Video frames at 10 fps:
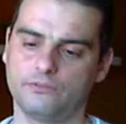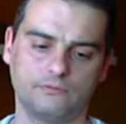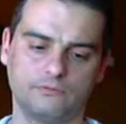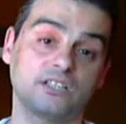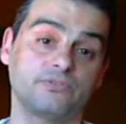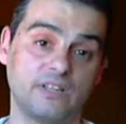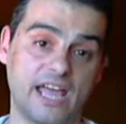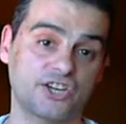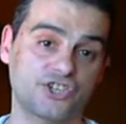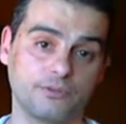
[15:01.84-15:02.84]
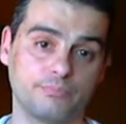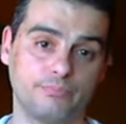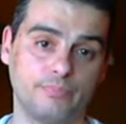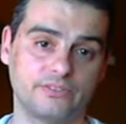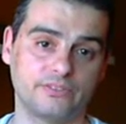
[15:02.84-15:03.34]
not flagship,
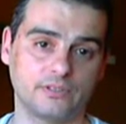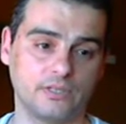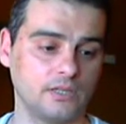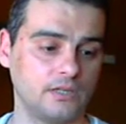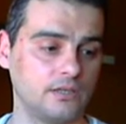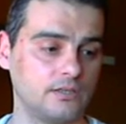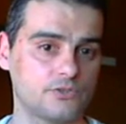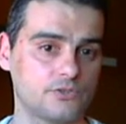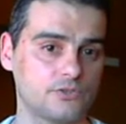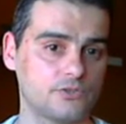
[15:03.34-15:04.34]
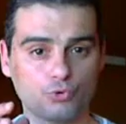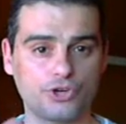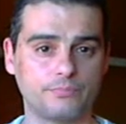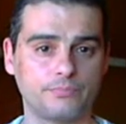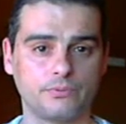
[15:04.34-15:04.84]
but school
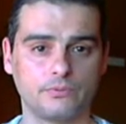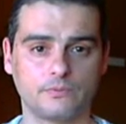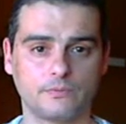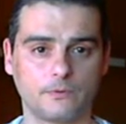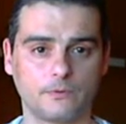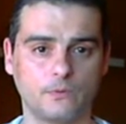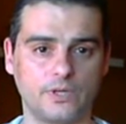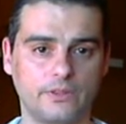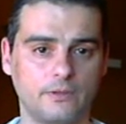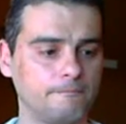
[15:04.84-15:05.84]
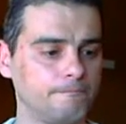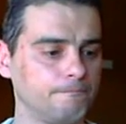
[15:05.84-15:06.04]
ship, where